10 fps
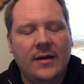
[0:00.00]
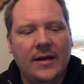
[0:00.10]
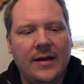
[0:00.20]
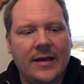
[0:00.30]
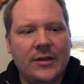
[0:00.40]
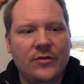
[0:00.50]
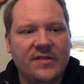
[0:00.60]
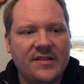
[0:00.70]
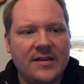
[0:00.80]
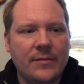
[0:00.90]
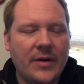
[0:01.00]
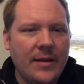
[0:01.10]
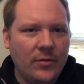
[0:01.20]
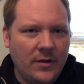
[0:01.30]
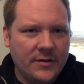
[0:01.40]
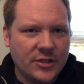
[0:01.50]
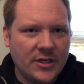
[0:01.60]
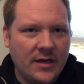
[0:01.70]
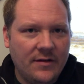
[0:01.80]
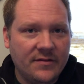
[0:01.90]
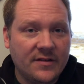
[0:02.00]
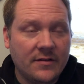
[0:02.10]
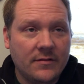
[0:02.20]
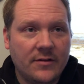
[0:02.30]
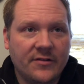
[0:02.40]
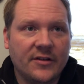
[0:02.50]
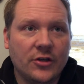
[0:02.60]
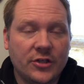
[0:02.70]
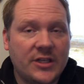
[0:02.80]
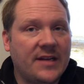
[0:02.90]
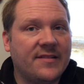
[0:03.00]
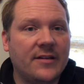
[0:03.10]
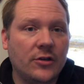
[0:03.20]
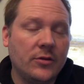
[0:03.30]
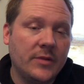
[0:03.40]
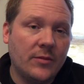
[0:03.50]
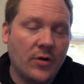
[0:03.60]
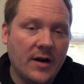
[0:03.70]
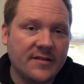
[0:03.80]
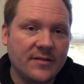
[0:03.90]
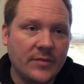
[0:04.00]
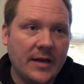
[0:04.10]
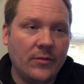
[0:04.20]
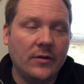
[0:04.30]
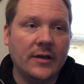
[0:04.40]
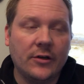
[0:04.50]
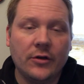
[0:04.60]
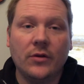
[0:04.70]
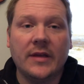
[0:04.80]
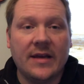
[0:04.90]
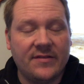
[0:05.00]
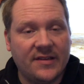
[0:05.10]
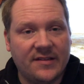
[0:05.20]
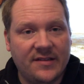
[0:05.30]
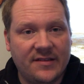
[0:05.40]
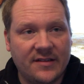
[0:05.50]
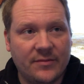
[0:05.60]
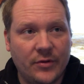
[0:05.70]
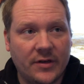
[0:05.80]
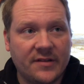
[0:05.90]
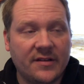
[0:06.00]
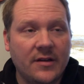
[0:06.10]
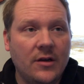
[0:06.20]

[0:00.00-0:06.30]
and you see a Bible on the shelves, there's a good chance that it could be a Protestant Bible. It could only have 66 books.